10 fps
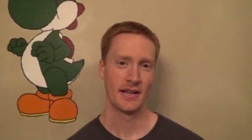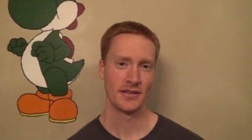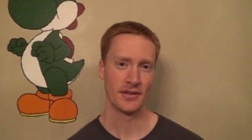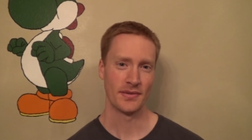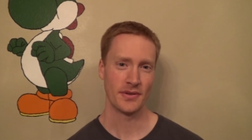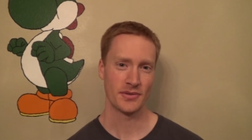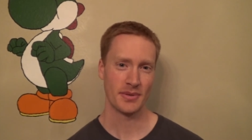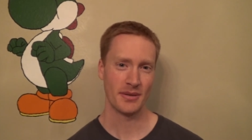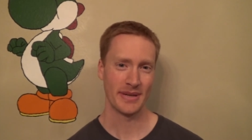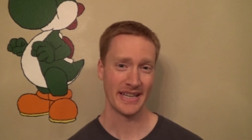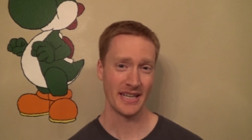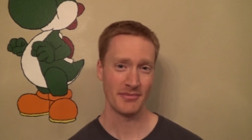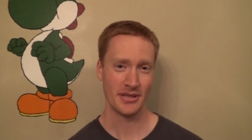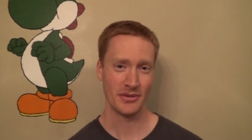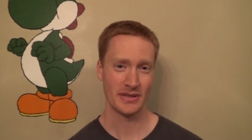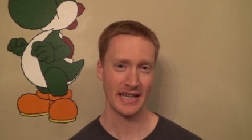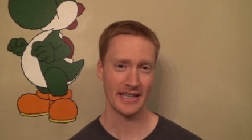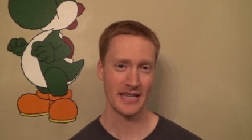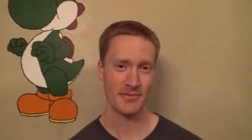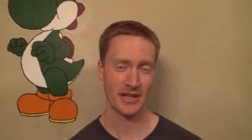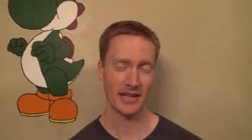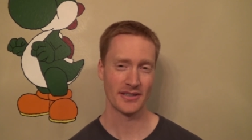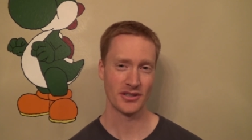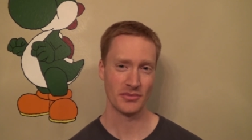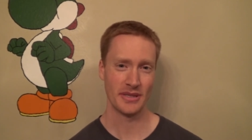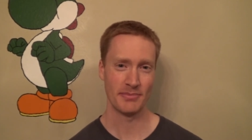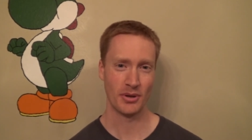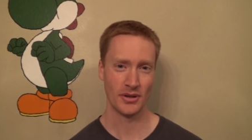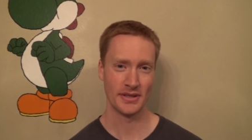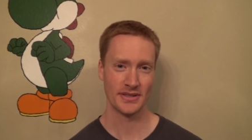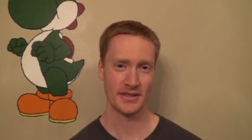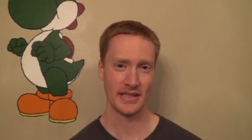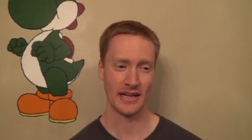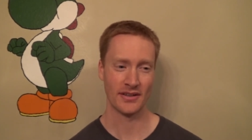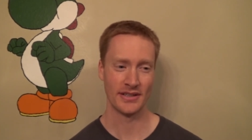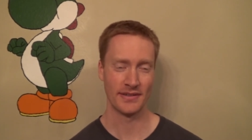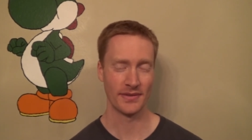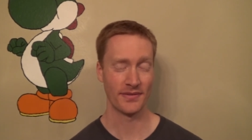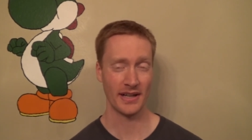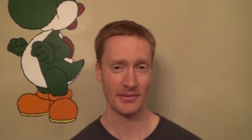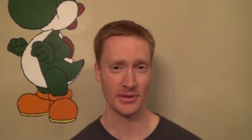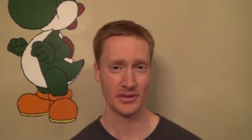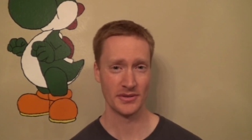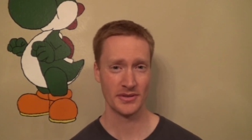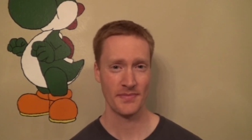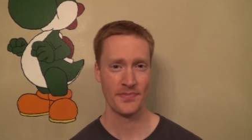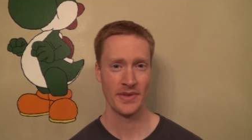So the first problem I came to was how to keep track of so many bullets in all the different flight modes.